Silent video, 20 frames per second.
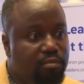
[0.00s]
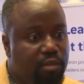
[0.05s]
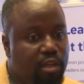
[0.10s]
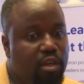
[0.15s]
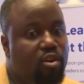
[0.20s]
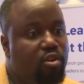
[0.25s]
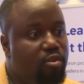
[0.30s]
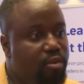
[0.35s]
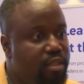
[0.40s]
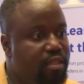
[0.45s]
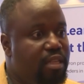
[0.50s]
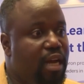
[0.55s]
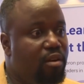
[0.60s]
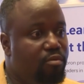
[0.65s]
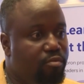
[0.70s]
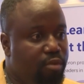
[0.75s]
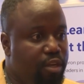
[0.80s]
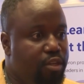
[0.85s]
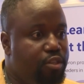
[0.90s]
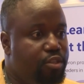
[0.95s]
increase
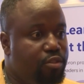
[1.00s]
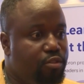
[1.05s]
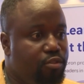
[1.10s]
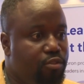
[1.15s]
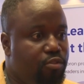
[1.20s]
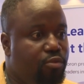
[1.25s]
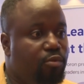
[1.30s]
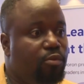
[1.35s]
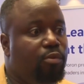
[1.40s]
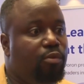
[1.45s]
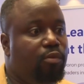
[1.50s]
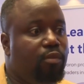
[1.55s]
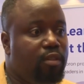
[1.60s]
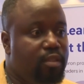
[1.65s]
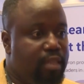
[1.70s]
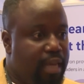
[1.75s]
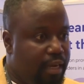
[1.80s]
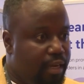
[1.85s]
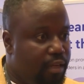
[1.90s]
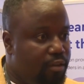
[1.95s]
that reach to the
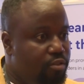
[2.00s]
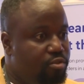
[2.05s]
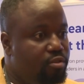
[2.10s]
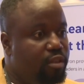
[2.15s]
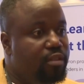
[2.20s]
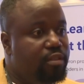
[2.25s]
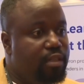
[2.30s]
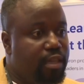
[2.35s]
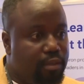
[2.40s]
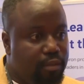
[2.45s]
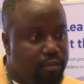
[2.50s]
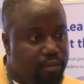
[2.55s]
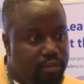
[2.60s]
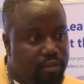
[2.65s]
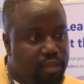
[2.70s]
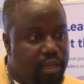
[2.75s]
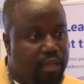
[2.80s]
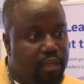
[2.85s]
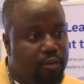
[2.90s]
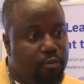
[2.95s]
tech industry and tech,
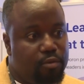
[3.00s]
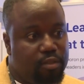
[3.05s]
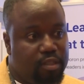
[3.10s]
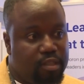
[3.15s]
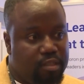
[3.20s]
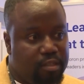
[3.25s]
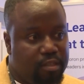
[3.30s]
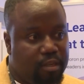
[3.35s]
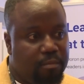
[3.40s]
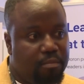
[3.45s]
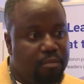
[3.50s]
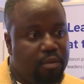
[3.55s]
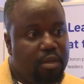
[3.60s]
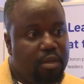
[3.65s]
tech ecosystem.